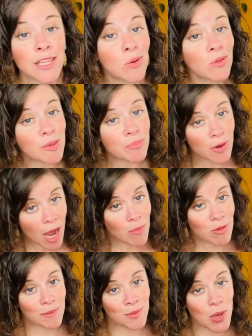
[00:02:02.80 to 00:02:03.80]
The only
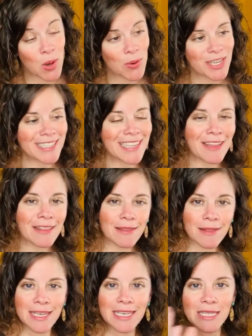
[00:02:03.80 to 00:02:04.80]
problem, though, is
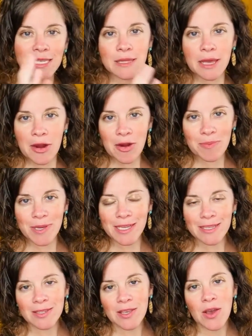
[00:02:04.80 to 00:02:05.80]
that these
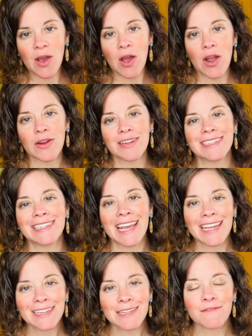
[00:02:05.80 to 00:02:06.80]
therapies are
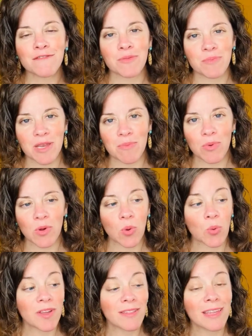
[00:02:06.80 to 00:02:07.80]
intended for
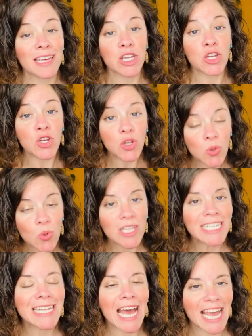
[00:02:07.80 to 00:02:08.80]
people with
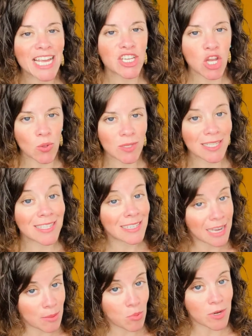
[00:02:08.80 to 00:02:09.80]
newly diagnosed
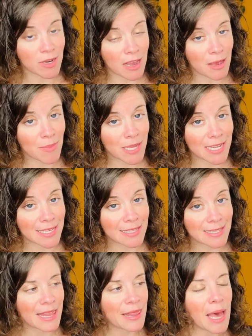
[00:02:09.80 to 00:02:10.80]
type 1
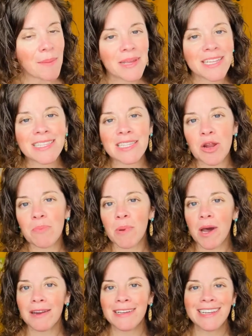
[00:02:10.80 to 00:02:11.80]
diabetes. That means their
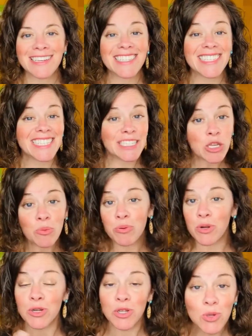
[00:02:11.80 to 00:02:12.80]
body is still
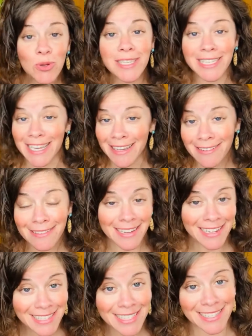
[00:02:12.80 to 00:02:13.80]
producing
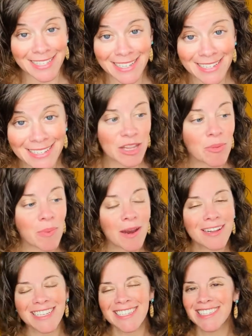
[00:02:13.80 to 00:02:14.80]
insulin. Their
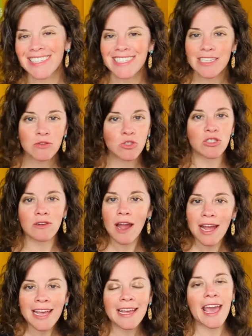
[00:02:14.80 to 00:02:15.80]
body is still
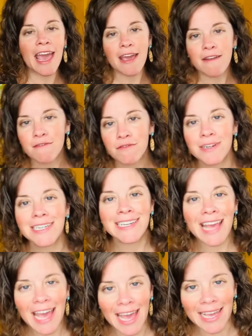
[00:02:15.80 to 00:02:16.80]
trying every
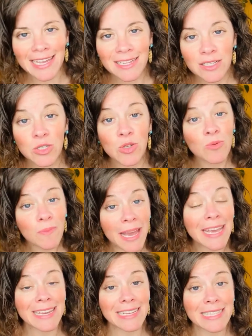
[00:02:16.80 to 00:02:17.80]
day to
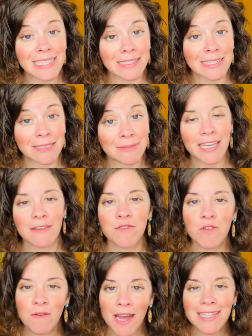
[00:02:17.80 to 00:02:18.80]
make insulin. If
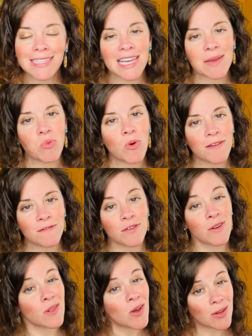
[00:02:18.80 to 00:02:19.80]
you've had type 1
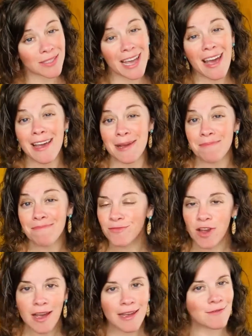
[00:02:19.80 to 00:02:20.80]
for a long time,
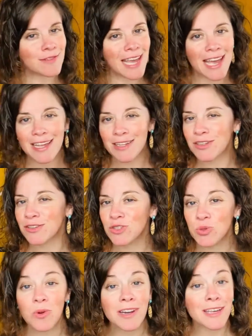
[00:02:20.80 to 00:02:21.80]
5, 10,
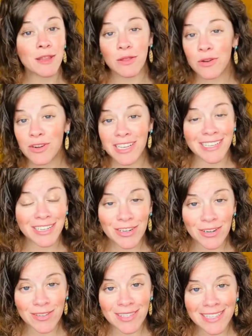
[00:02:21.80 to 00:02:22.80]
20, 30
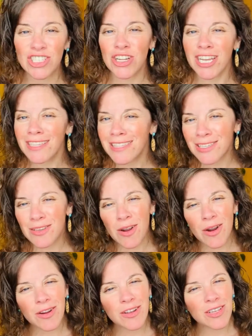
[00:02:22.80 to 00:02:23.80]
years, chances
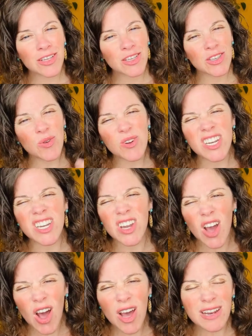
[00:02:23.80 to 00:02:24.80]
are you're
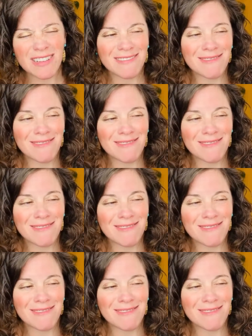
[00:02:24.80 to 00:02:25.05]
not